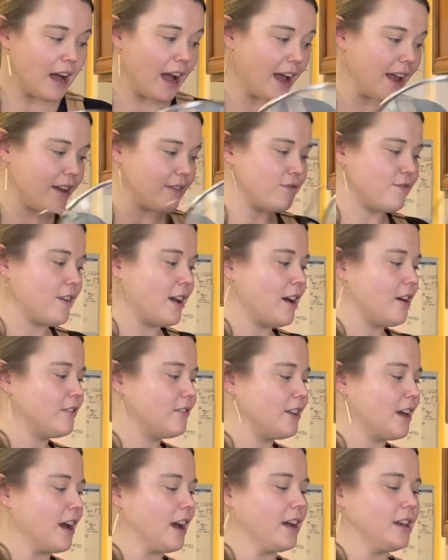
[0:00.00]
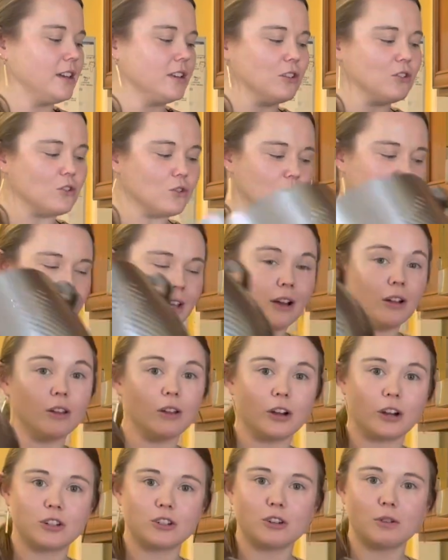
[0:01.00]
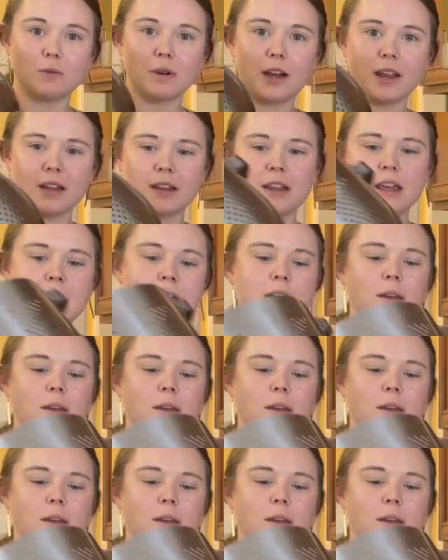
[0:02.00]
I have found that I enjoy a larger one